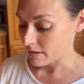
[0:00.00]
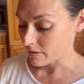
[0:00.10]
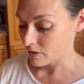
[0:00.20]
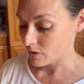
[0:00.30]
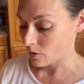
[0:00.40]

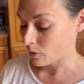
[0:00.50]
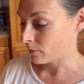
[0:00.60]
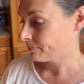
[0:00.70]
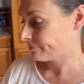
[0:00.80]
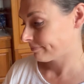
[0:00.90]

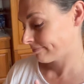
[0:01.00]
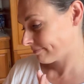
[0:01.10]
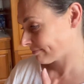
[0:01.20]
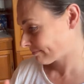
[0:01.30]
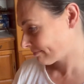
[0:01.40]
So
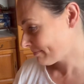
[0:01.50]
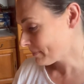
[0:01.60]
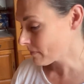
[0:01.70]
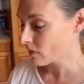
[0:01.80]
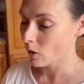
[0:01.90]

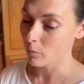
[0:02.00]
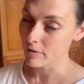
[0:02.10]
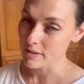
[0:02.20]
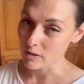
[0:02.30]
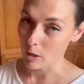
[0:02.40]
hopefully
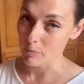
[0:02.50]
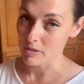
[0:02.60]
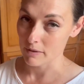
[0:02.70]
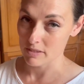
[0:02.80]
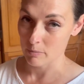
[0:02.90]
this will help you
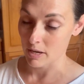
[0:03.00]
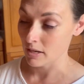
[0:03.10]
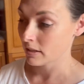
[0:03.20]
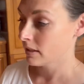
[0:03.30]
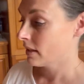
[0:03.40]
save some
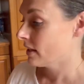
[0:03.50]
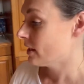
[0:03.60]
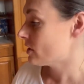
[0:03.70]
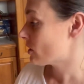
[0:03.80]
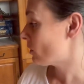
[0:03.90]
money.
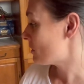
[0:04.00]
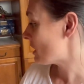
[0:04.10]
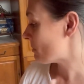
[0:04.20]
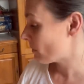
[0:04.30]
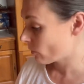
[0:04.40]
So
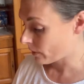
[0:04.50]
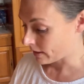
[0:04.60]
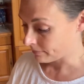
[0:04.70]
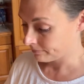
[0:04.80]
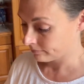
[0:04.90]
tip number 1